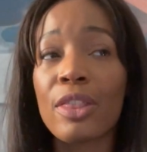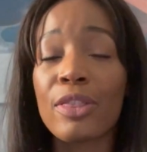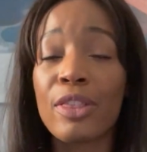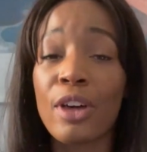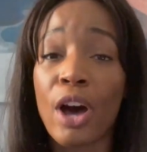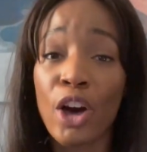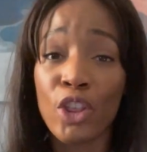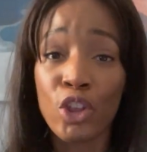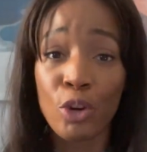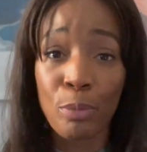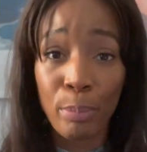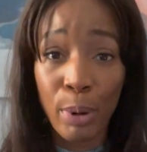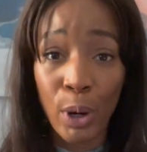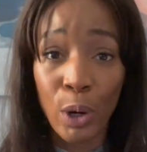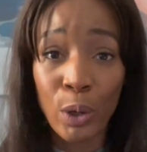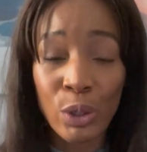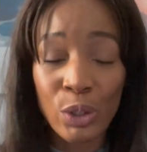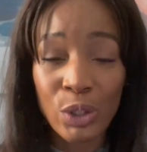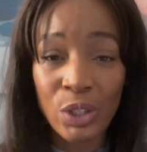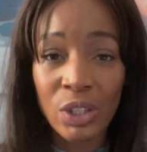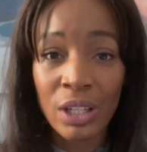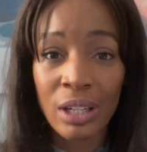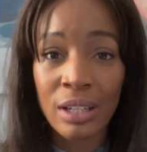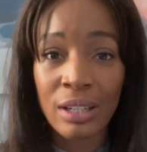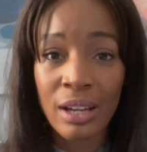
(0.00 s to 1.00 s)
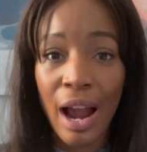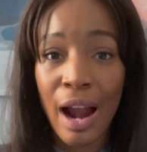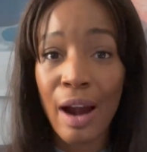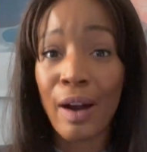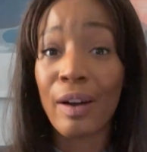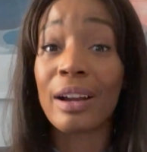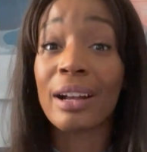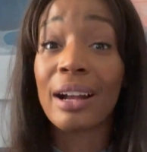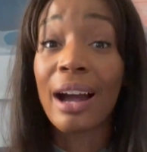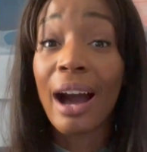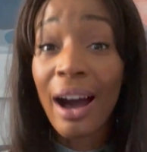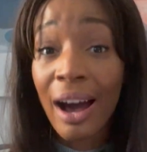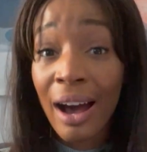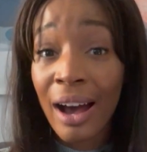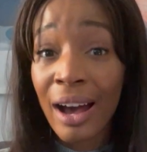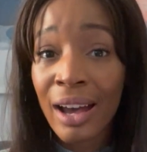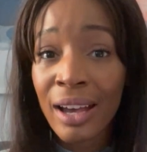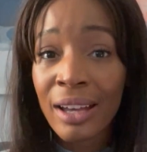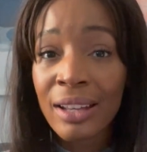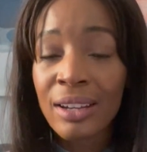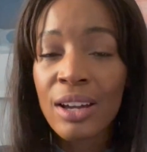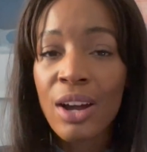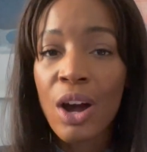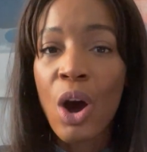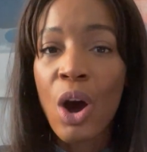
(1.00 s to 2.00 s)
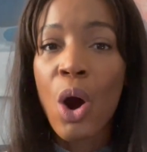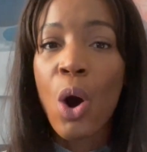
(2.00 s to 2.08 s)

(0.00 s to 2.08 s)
the other person our God,